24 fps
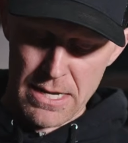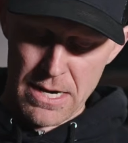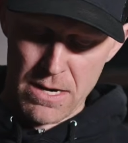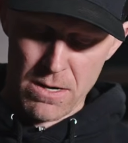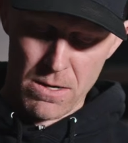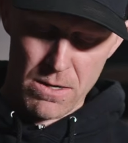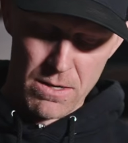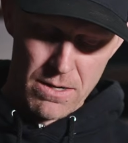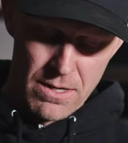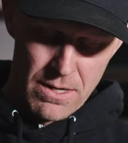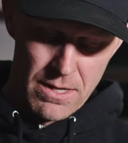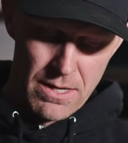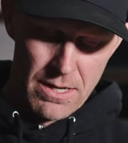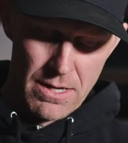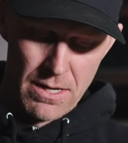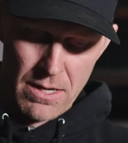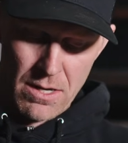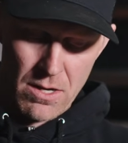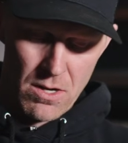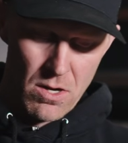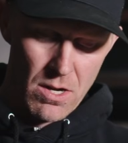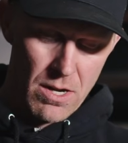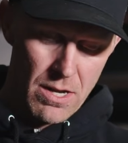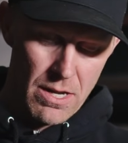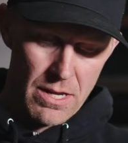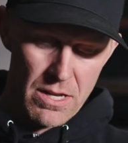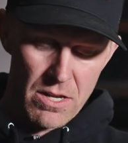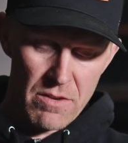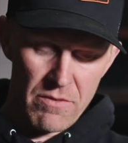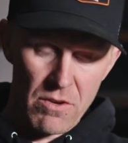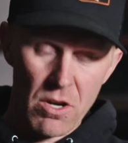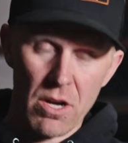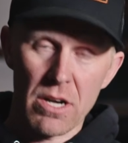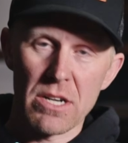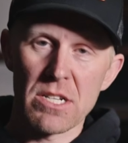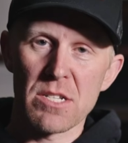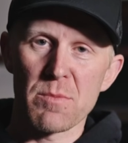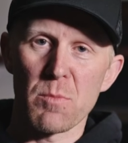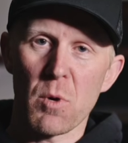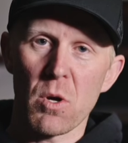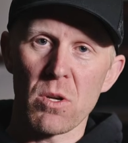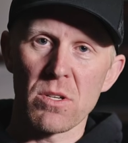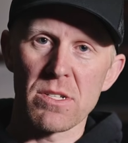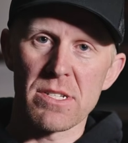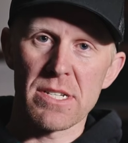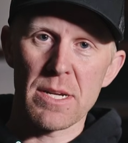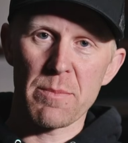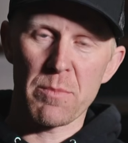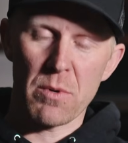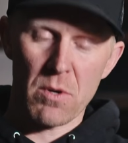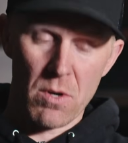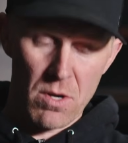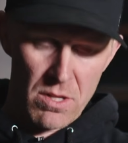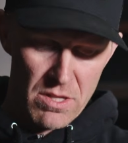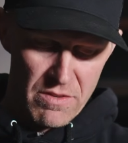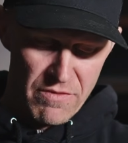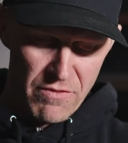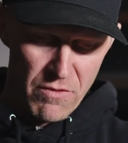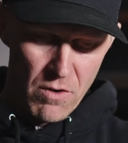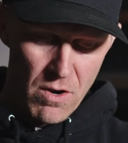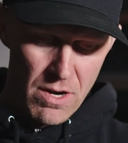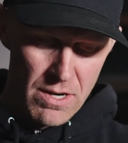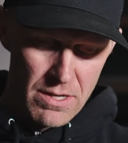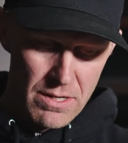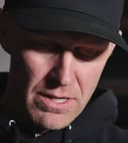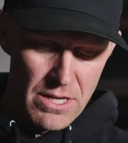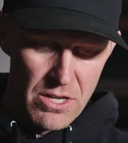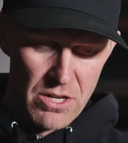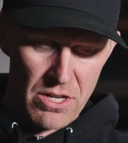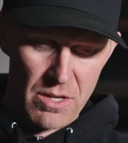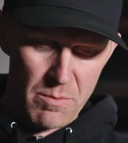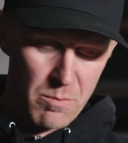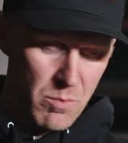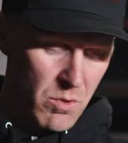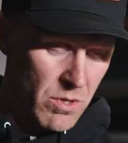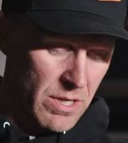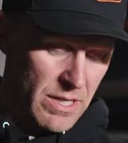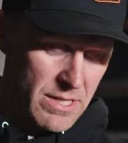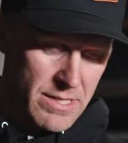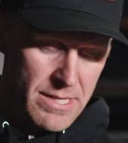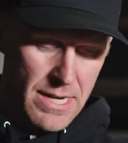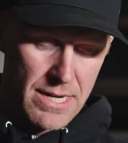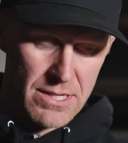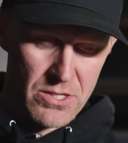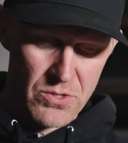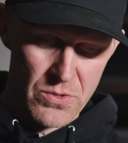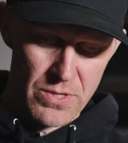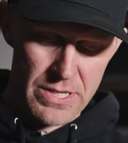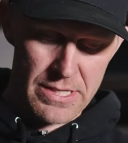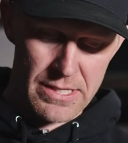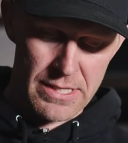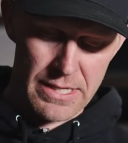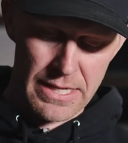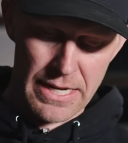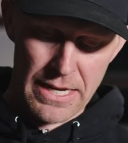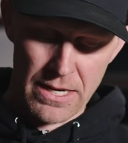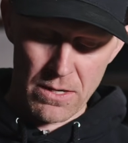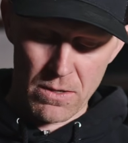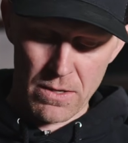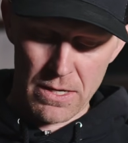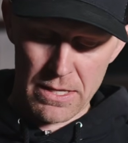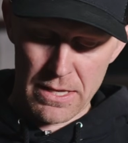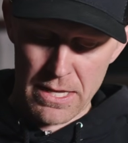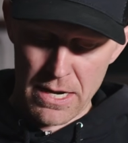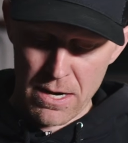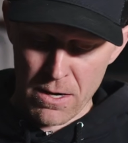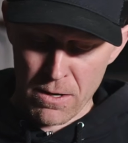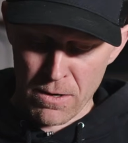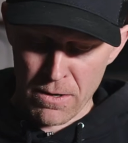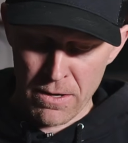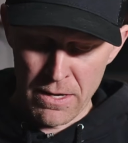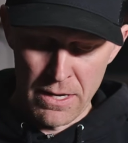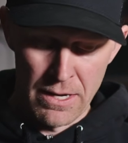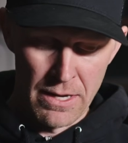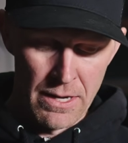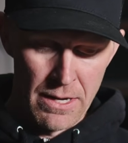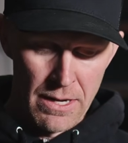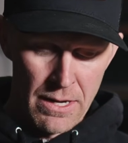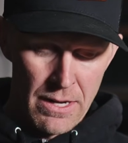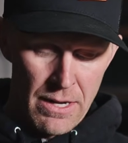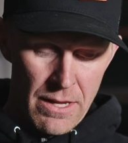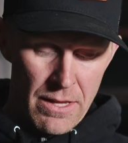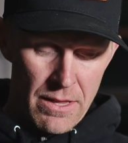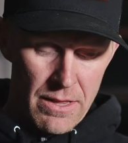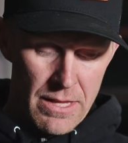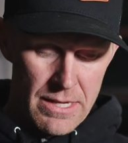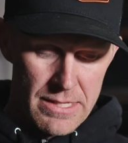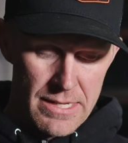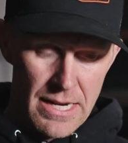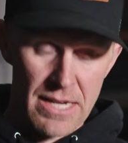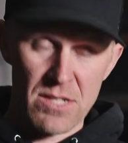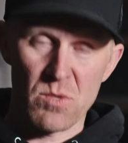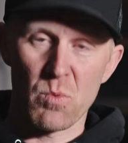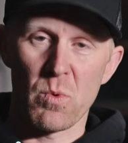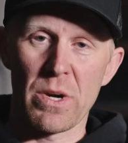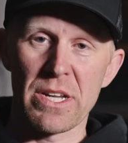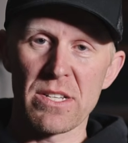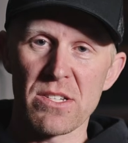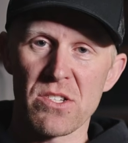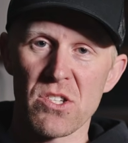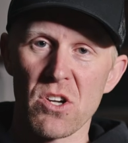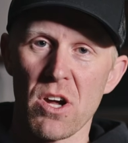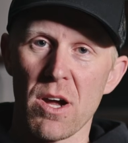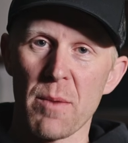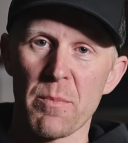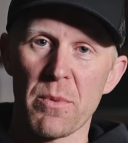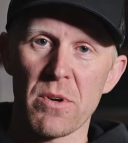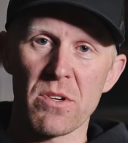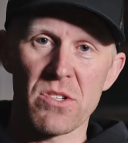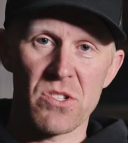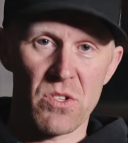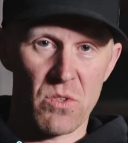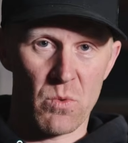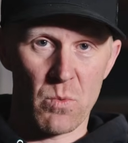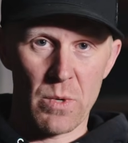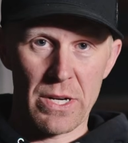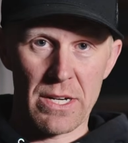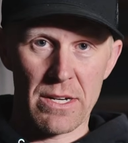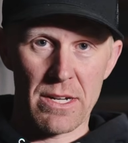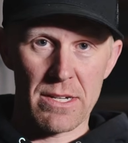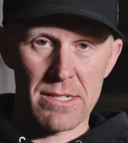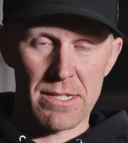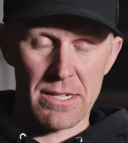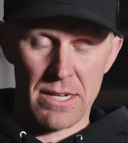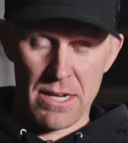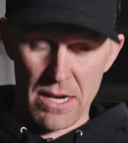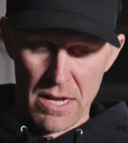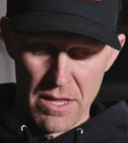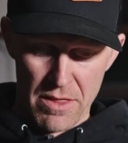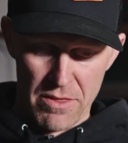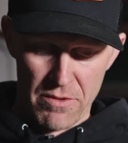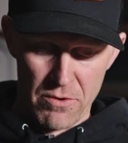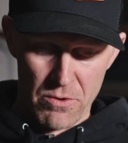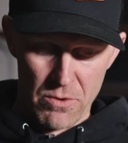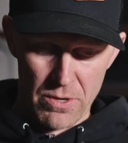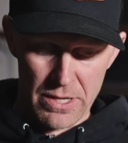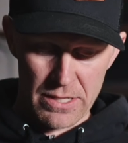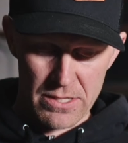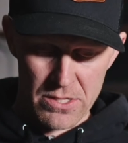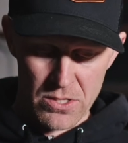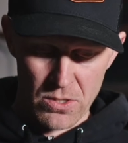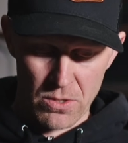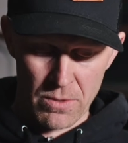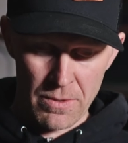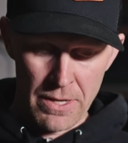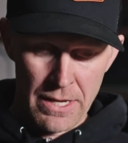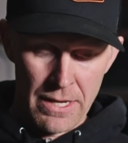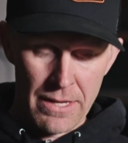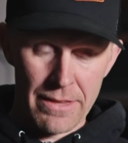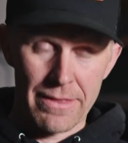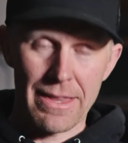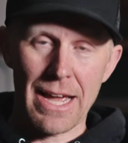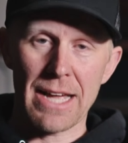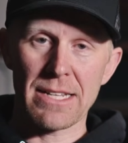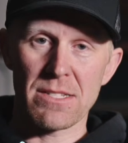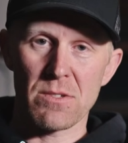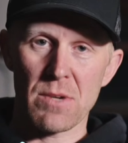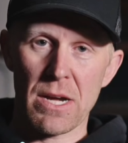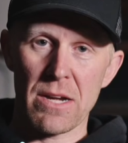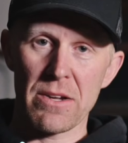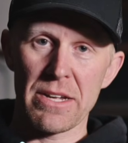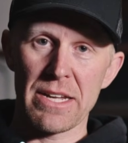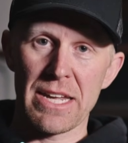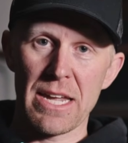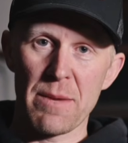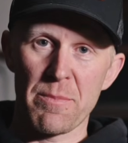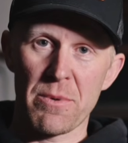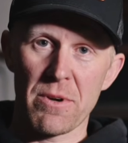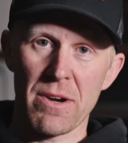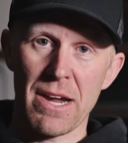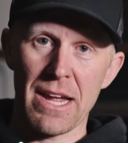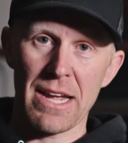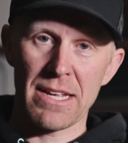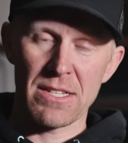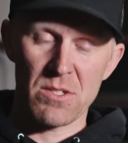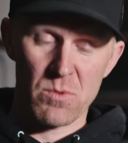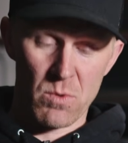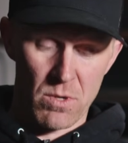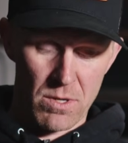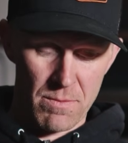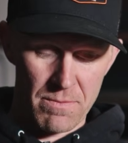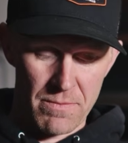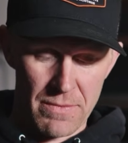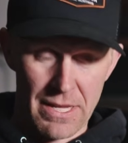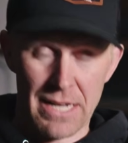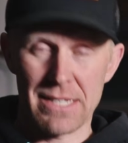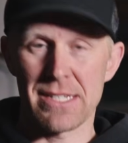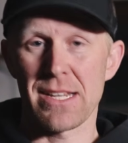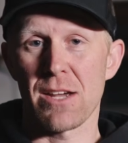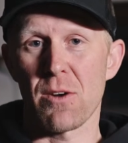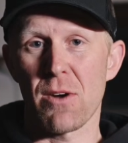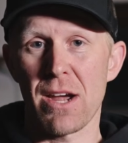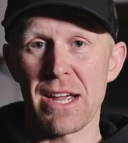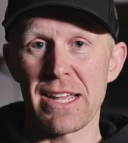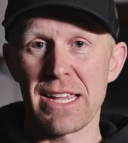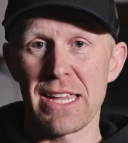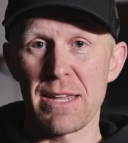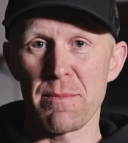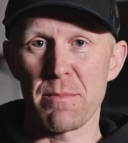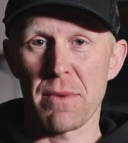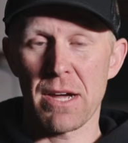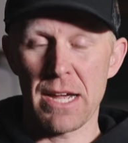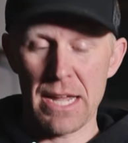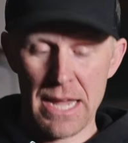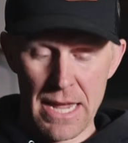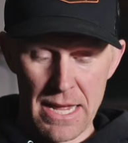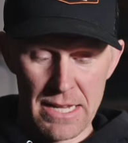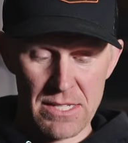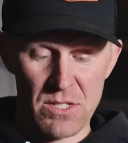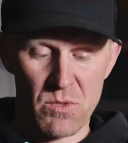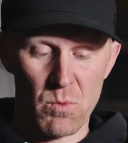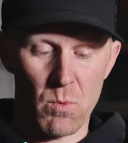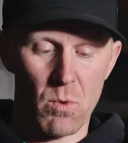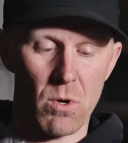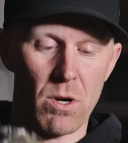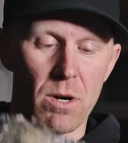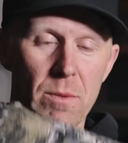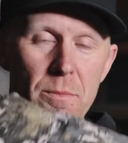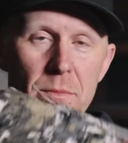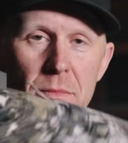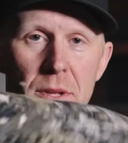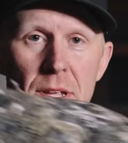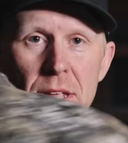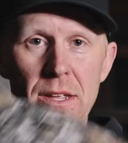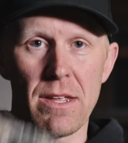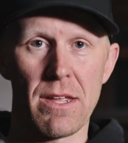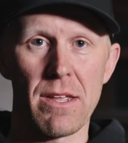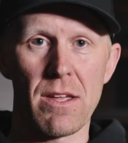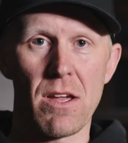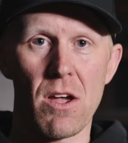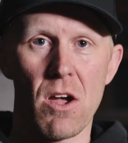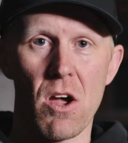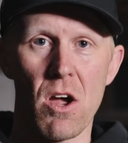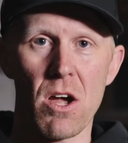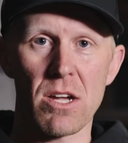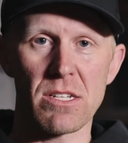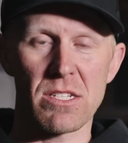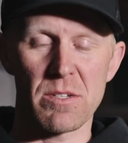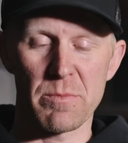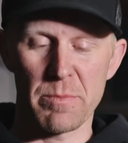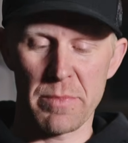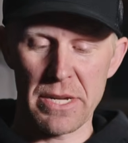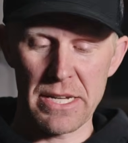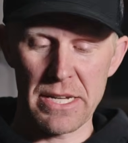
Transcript: there. You've got a small zipper on the front. You can put accessories and gear in there. This has Windstopper so the wind doesn't cut through it. So that's how you keep your hands warm. That's how I keep my hands warm. Awesome